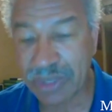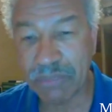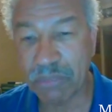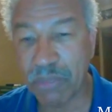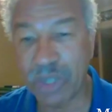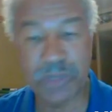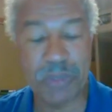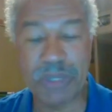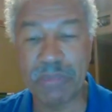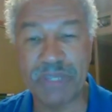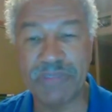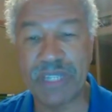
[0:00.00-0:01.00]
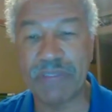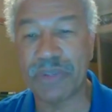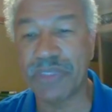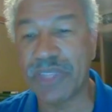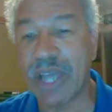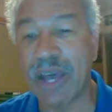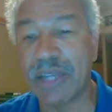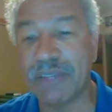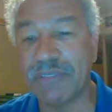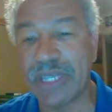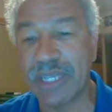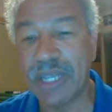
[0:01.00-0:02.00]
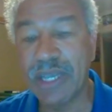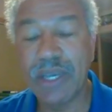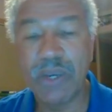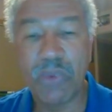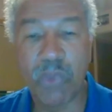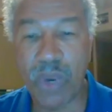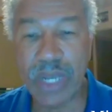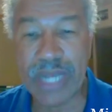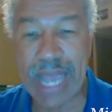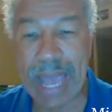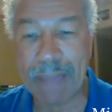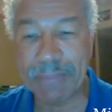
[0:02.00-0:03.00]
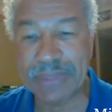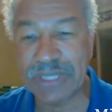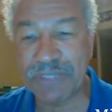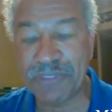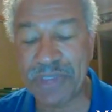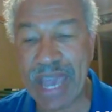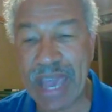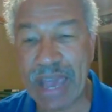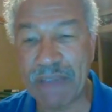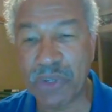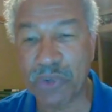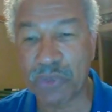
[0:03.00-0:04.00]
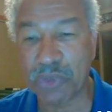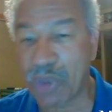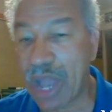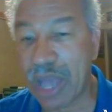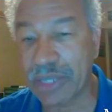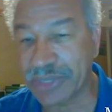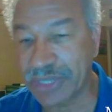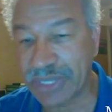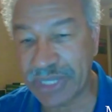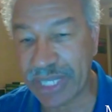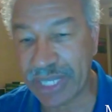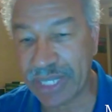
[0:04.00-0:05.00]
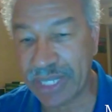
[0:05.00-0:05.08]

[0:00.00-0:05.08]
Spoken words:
Most people have never thought of it. What happens if you have your throttle stick?